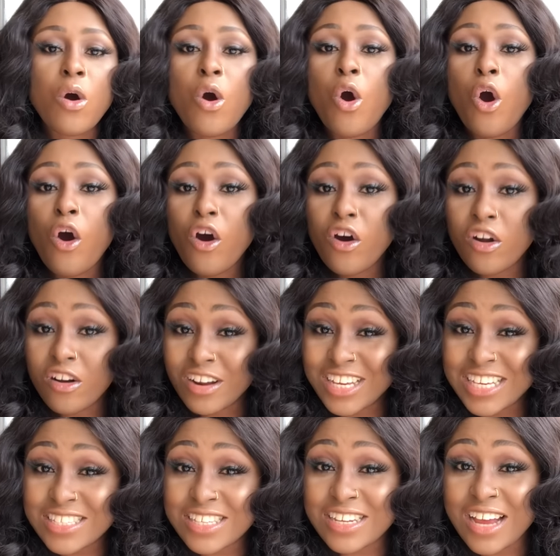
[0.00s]
or
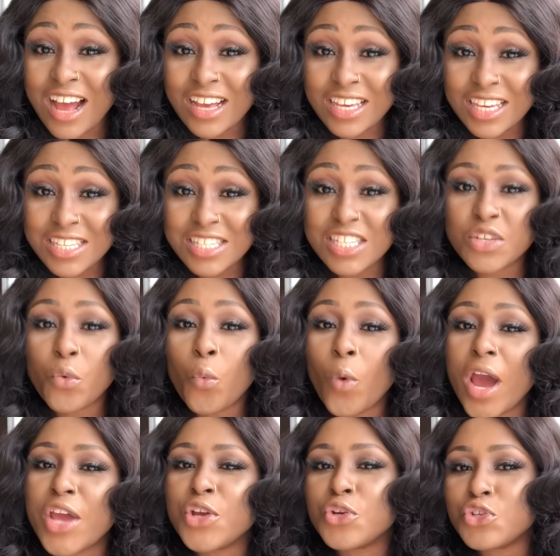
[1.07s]
kissing her kitty the
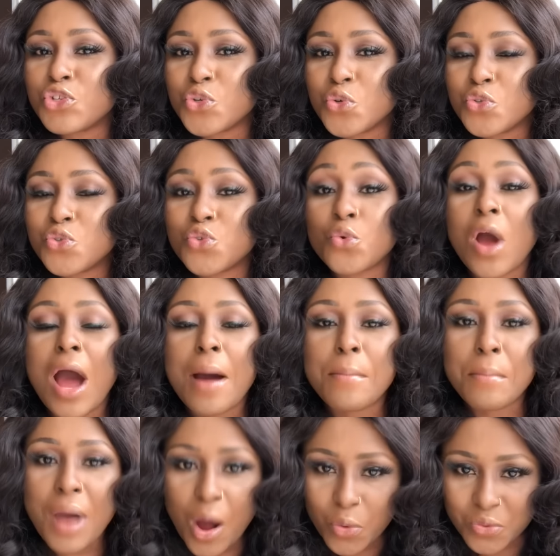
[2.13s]
way you do to her
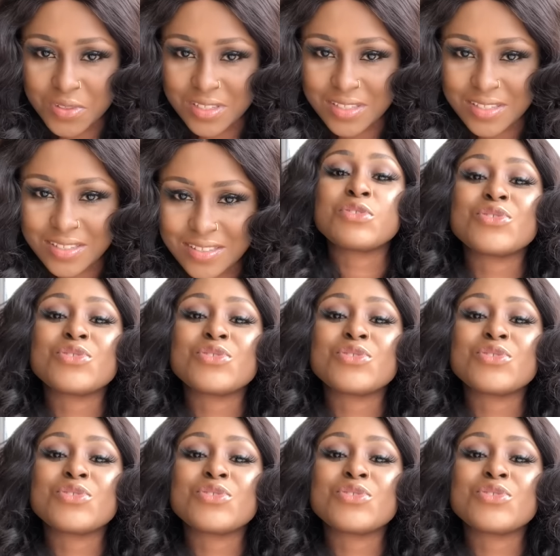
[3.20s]
mouth.